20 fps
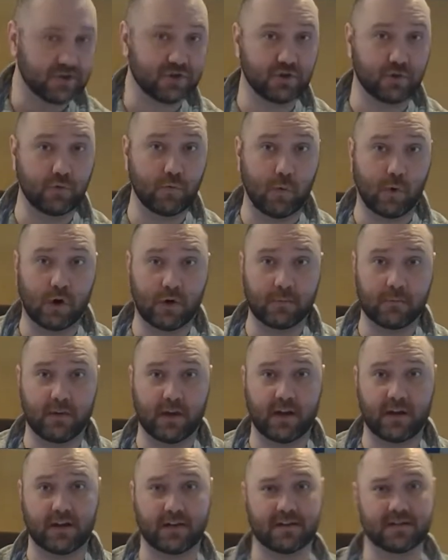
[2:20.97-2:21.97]
too warm,
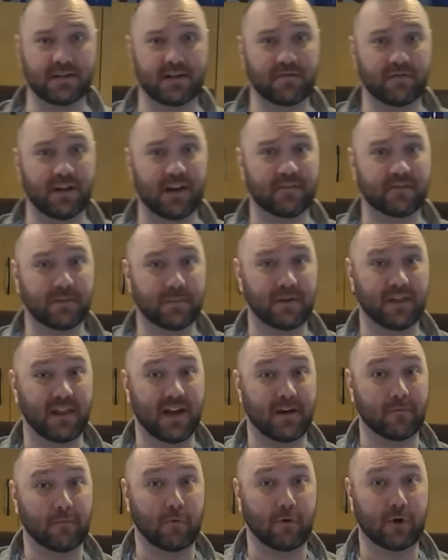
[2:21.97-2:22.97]
and it doesn't even have to be
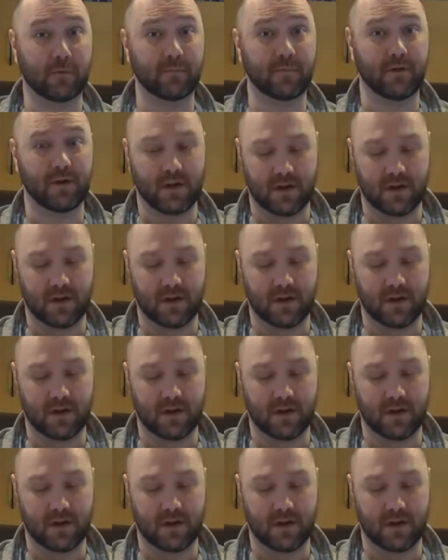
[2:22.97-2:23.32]
that warm,